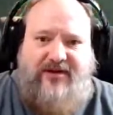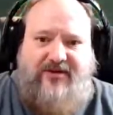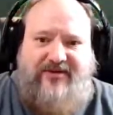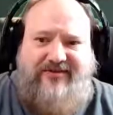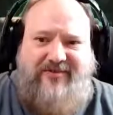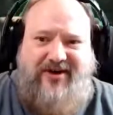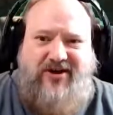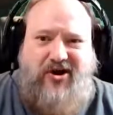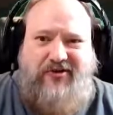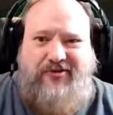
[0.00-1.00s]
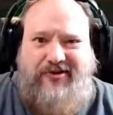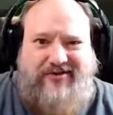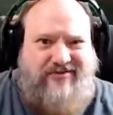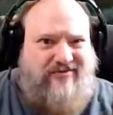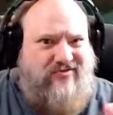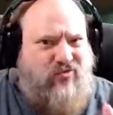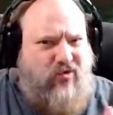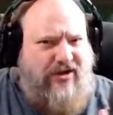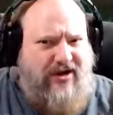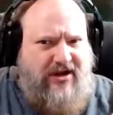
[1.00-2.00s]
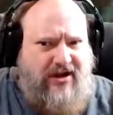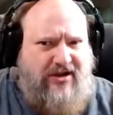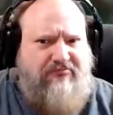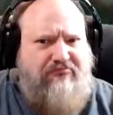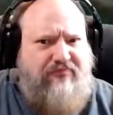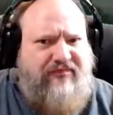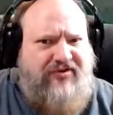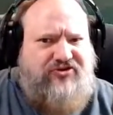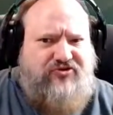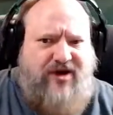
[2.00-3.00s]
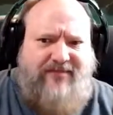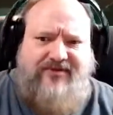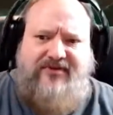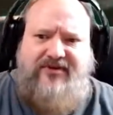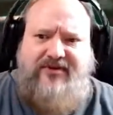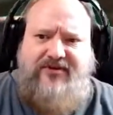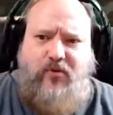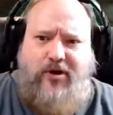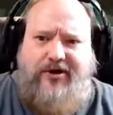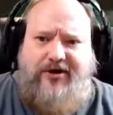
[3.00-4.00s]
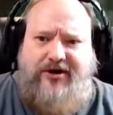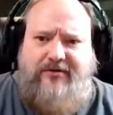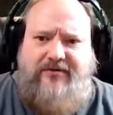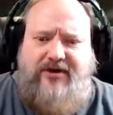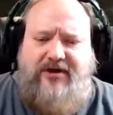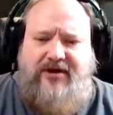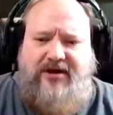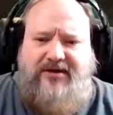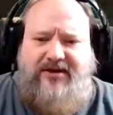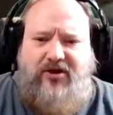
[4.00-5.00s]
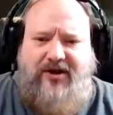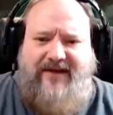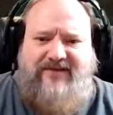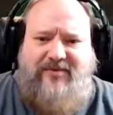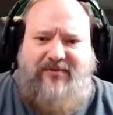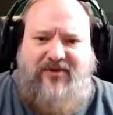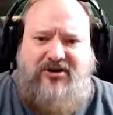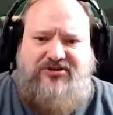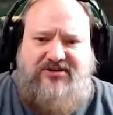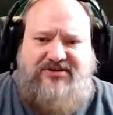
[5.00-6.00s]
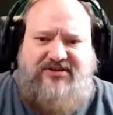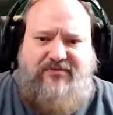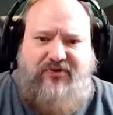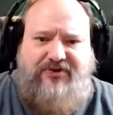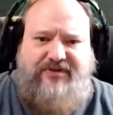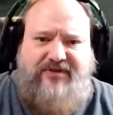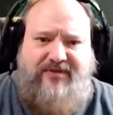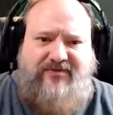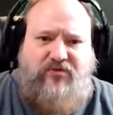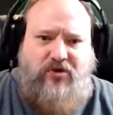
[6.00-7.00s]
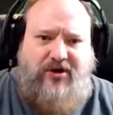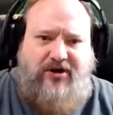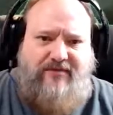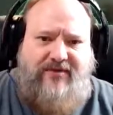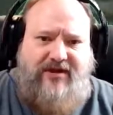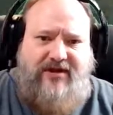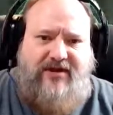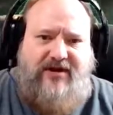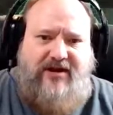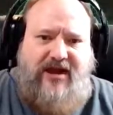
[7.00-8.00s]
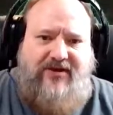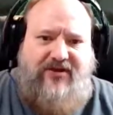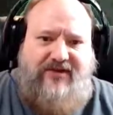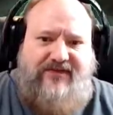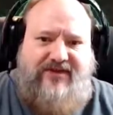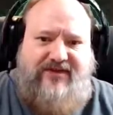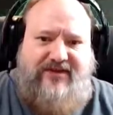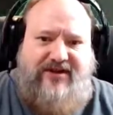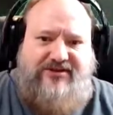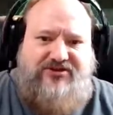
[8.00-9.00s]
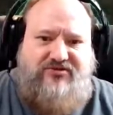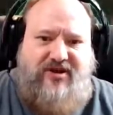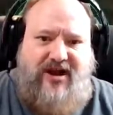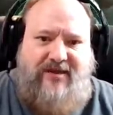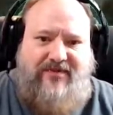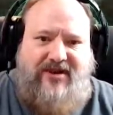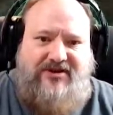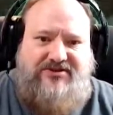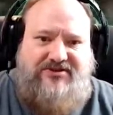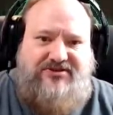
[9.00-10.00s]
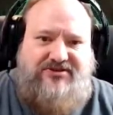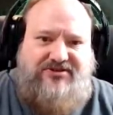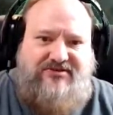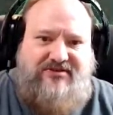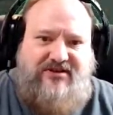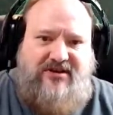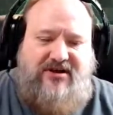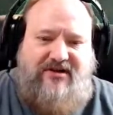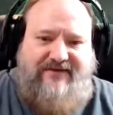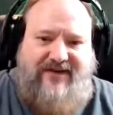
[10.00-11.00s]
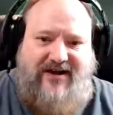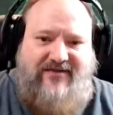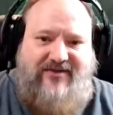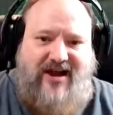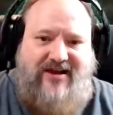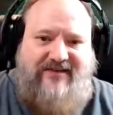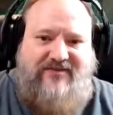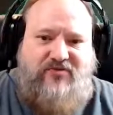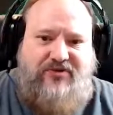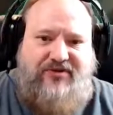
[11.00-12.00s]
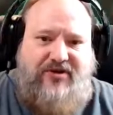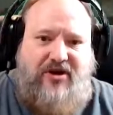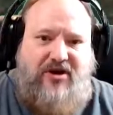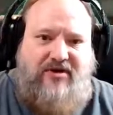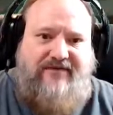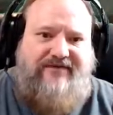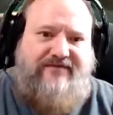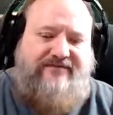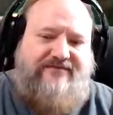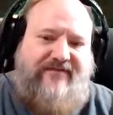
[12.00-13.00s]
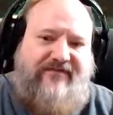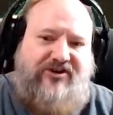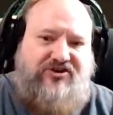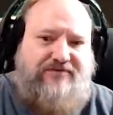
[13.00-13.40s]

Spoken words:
There's about 120 fish traps in the water here. They only have to be partially submerged for them to work. And you can see that each trap catches 5 sockets worth of fish.